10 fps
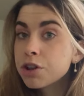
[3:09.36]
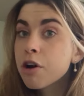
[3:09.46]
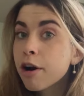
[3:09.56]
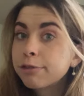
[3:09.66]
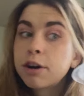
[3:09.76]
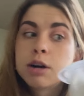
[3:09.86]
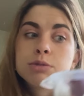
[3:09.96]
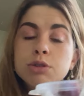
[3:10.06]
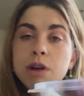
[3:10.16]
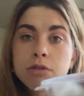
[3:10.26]
there are
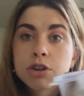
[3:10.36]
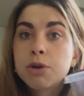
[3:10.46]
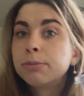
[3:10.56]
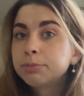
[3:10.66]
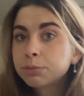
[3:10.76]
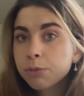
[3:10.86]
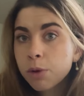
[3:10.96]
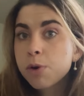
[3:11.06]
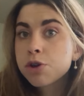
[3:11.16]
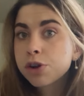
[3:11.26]
farms around you
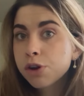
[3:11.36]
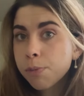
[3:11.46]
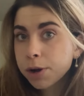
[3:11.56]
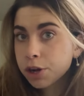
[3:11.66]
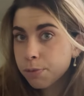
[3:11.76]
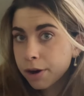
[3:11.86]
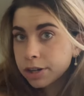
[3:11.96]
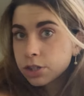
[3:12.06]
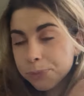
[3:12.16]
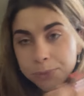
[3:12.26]
where you can go pick your
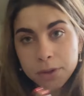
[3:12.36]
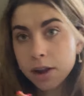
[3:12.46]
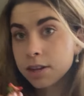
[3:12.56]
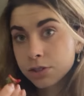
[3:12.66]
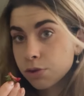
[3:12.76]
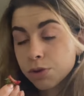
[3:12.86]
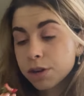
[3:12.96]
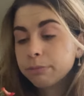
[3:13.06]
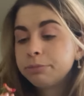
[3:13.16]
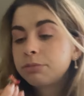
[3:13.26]
berries. It's so good.